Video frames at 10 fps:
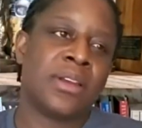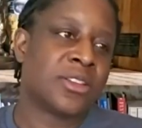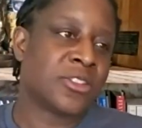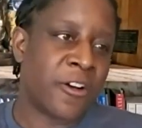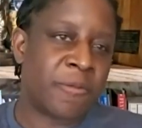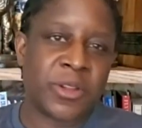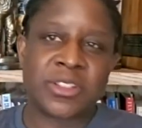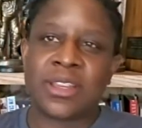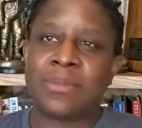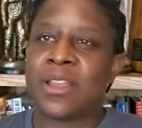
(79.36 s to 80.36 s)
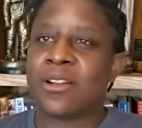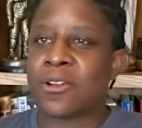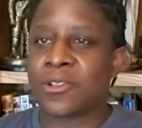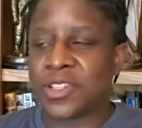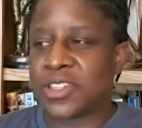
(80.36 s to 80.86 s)
softball team, they had
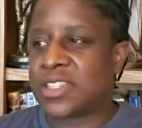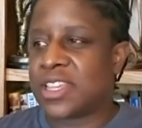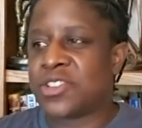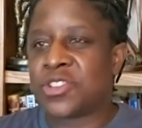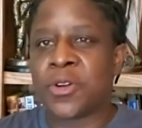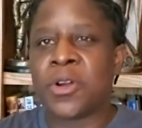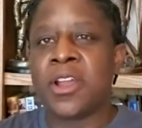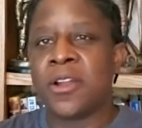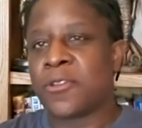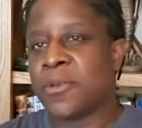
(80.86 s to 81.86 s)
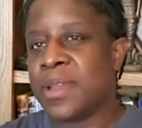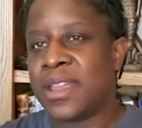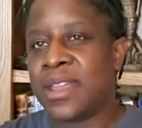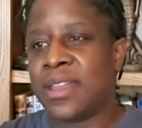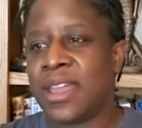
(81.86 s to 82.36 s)
ROTC. So for
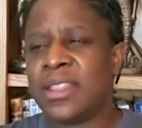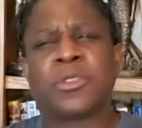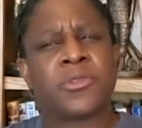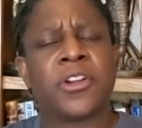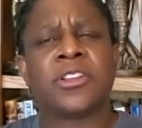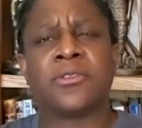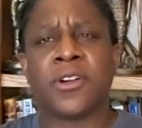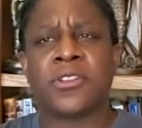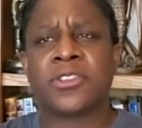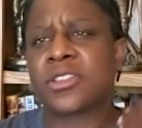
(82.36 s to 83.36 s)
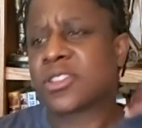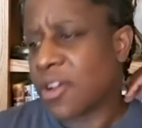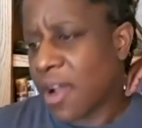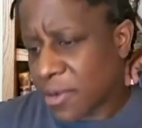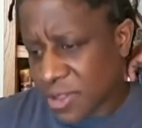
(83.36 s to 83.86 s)
me, and it was very diverse. So
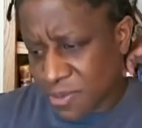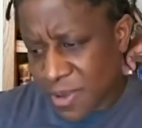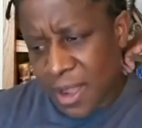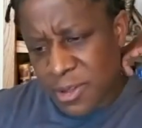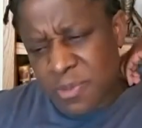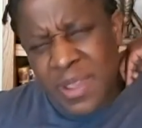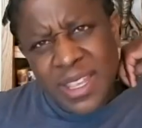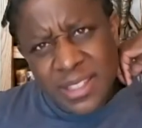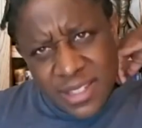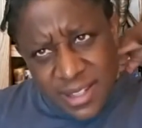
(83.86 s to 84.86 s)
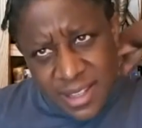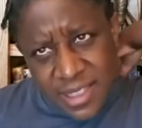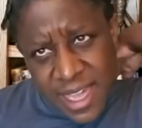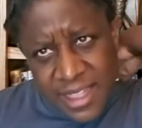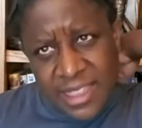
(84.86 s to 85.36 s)
I was I was big into
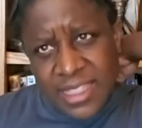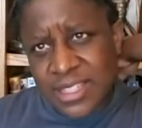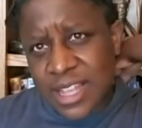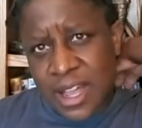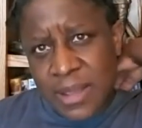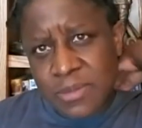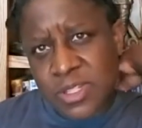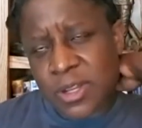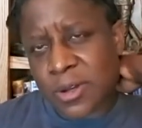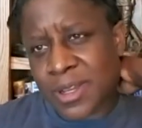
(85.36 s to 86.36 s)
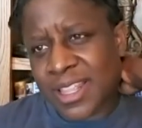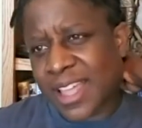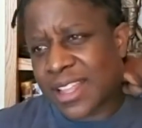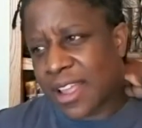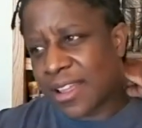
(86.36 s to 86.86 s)
that at that time. So it
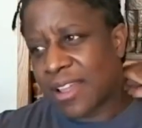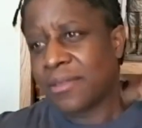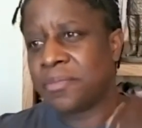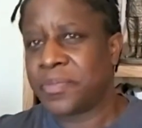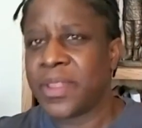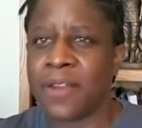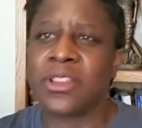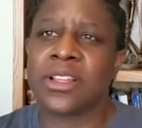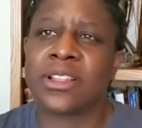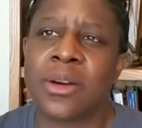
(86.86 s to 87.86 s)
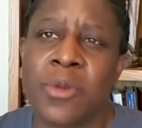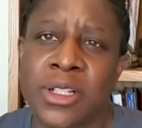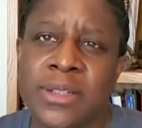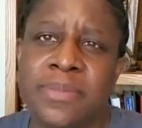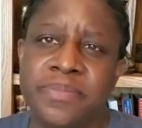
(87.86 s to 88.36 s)
had everything that I
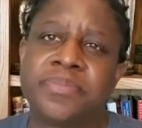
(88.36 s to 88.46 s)
wanted.